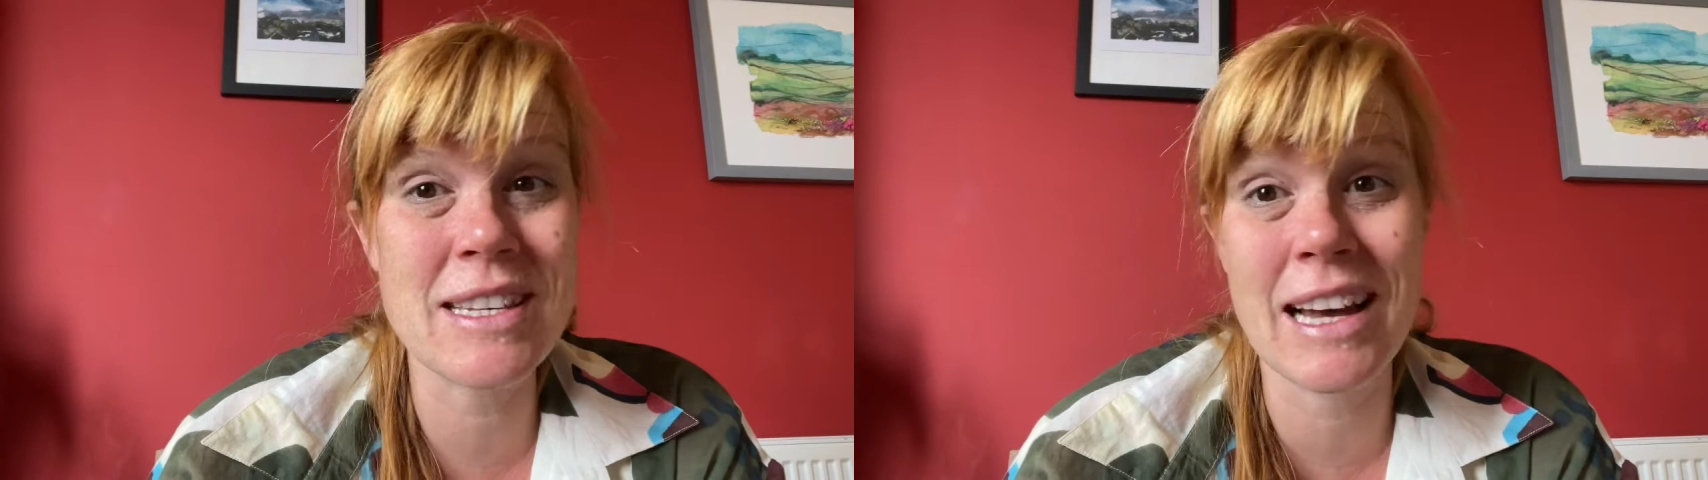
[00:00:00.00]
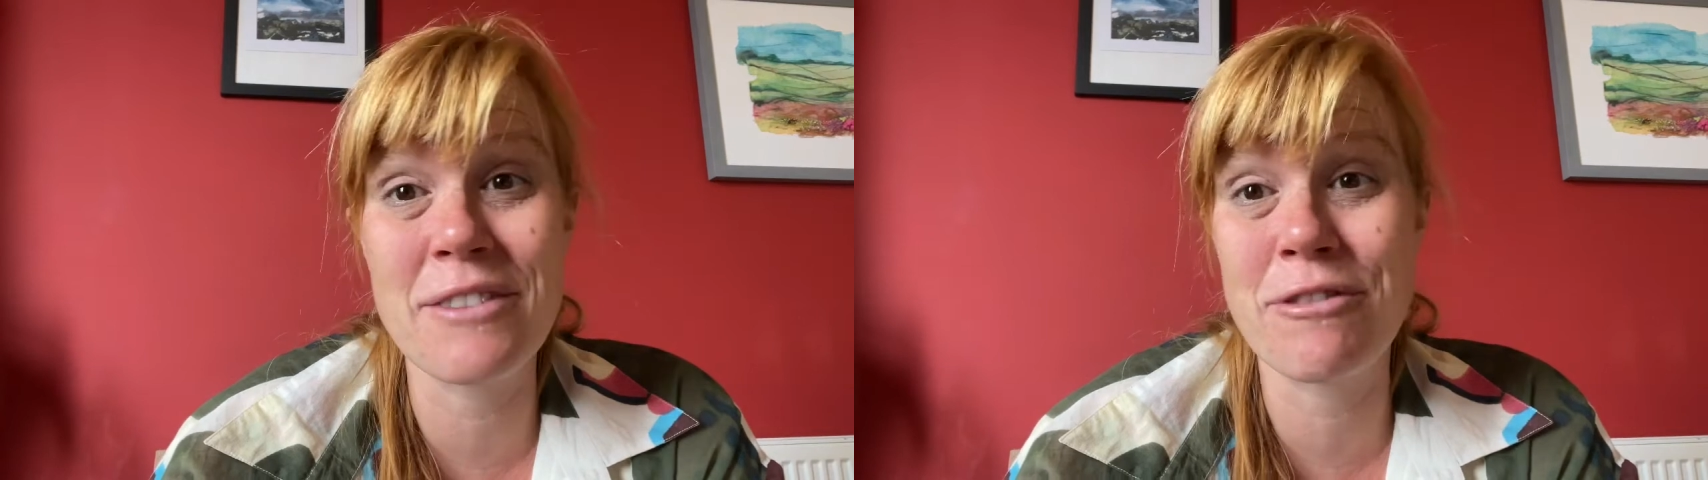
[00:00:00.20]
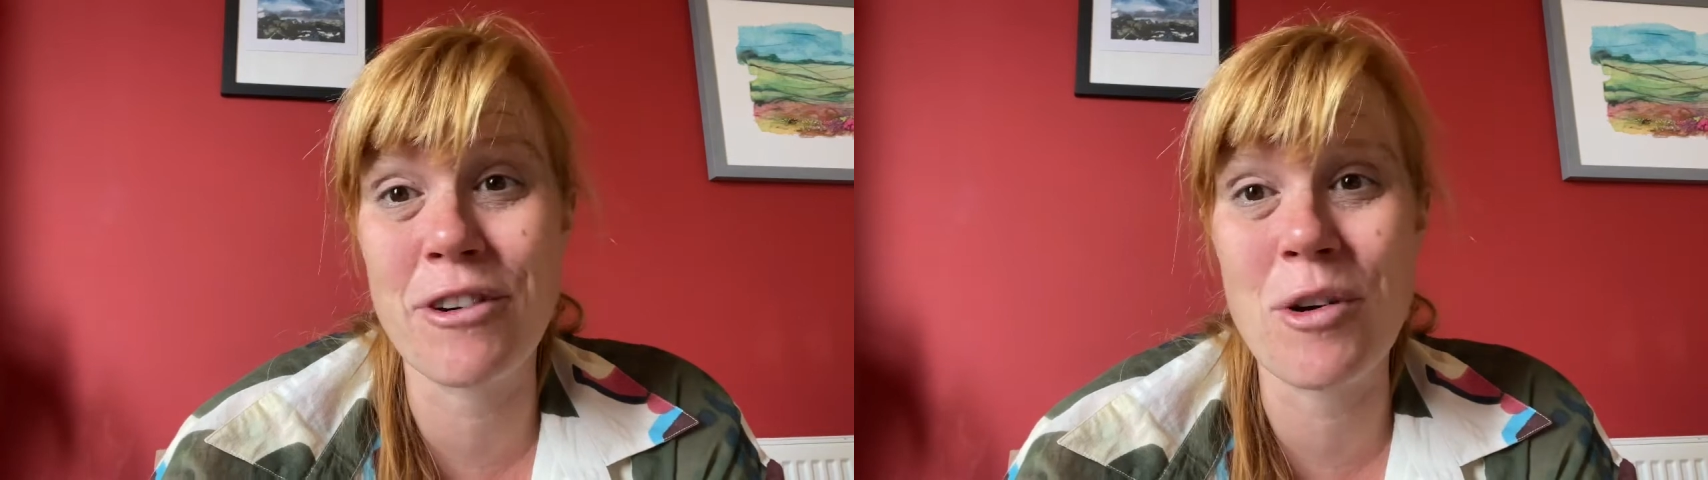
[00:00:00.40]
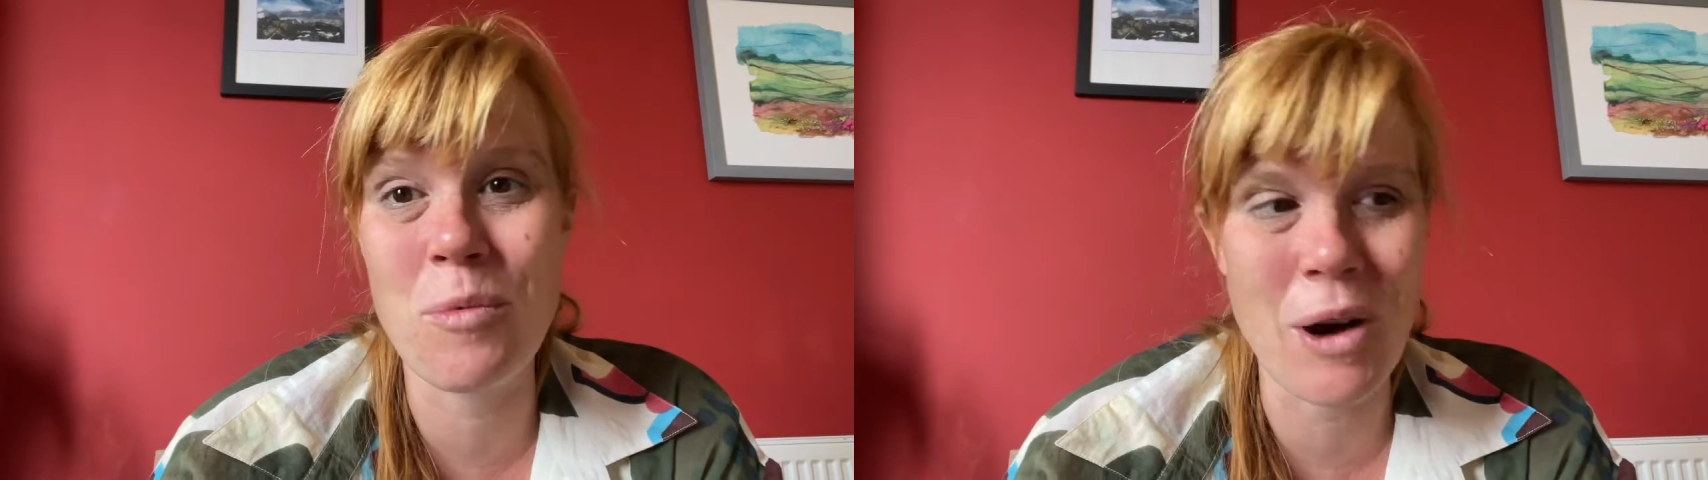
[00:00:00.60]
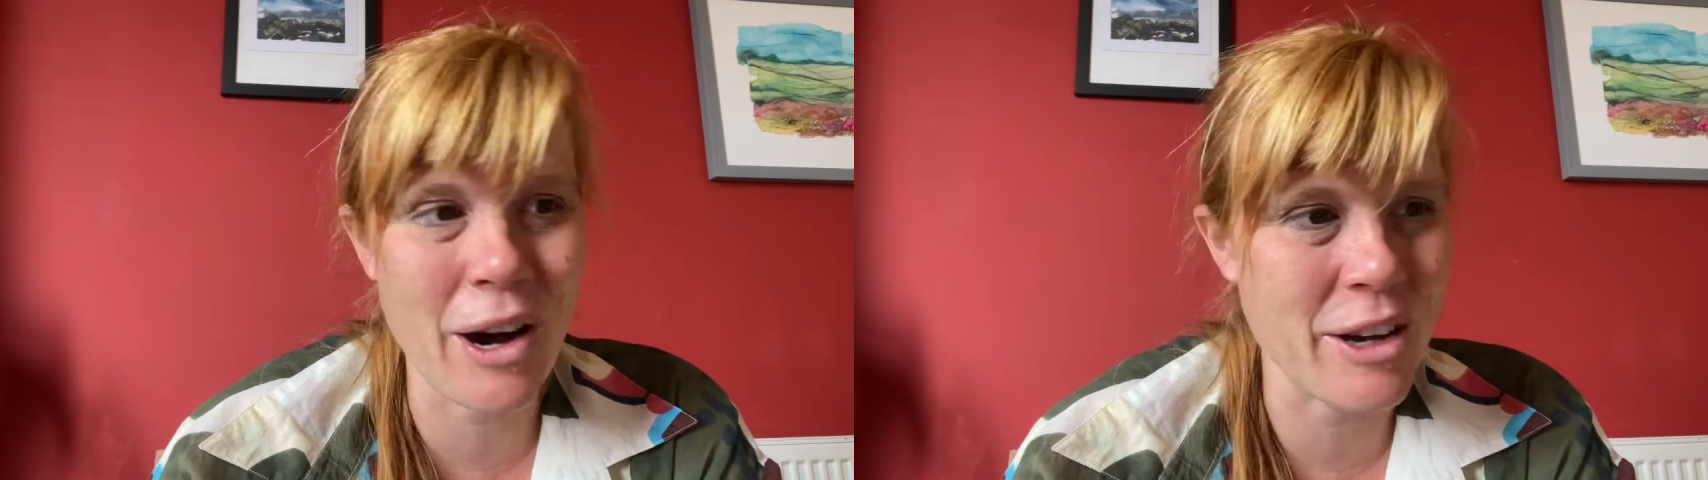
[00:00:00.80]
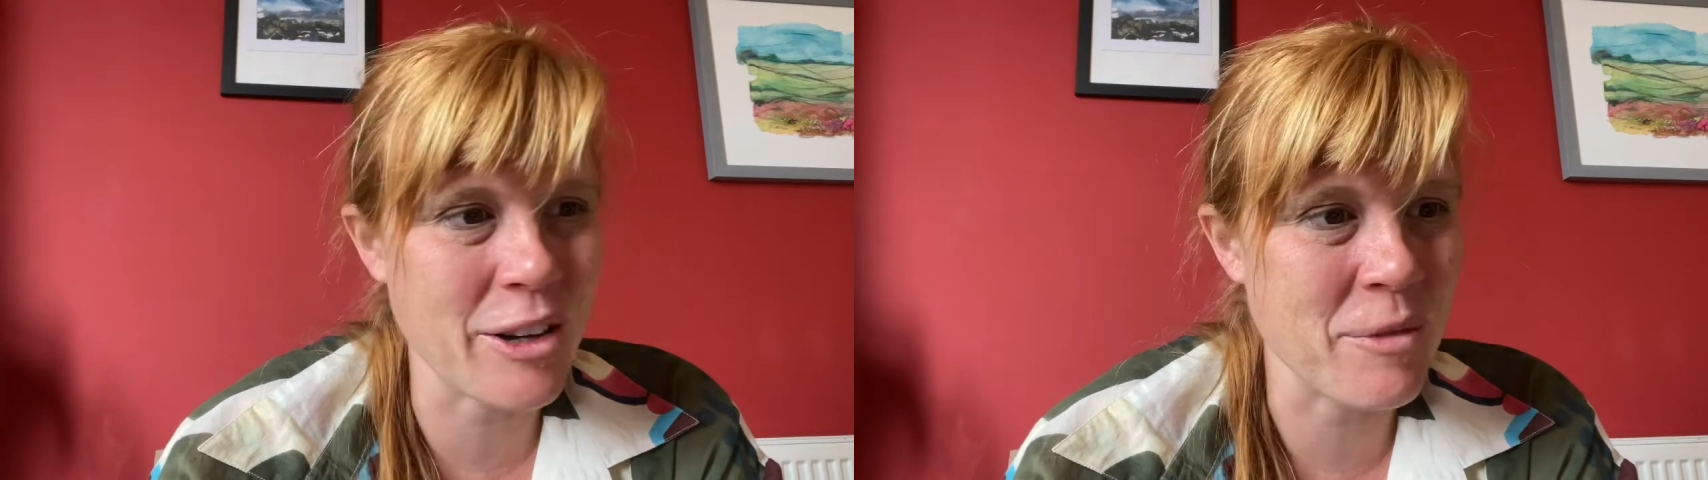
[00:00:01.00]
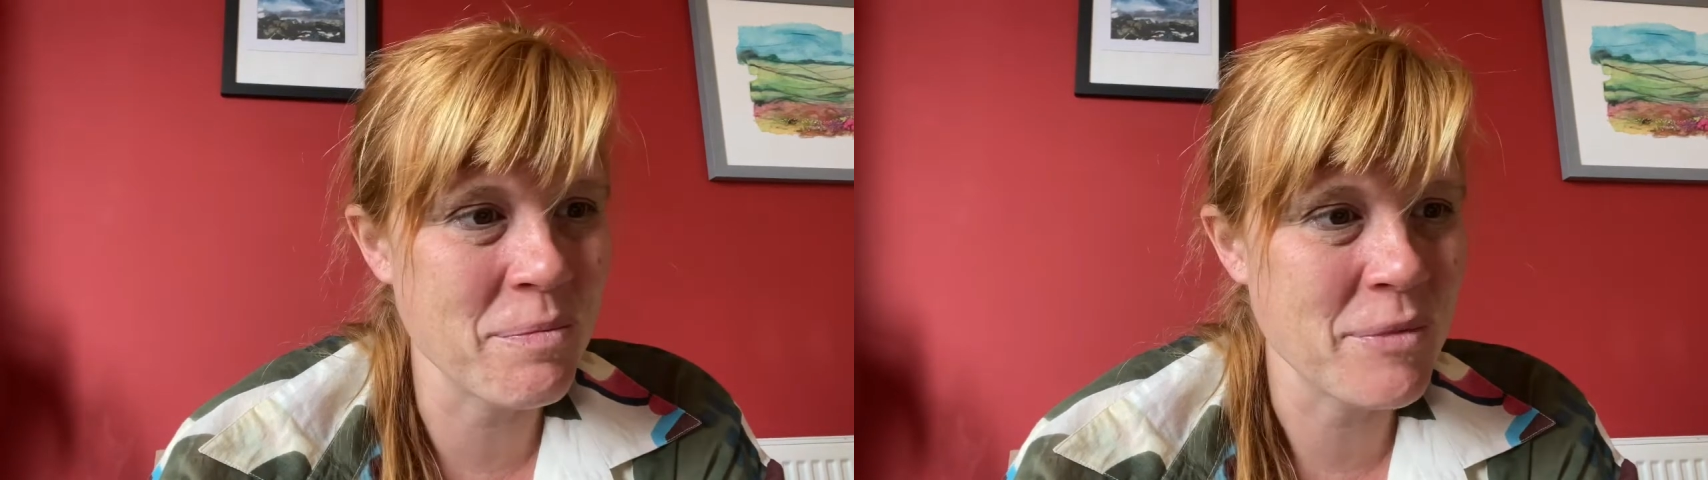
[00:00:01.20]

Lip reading: had for a while.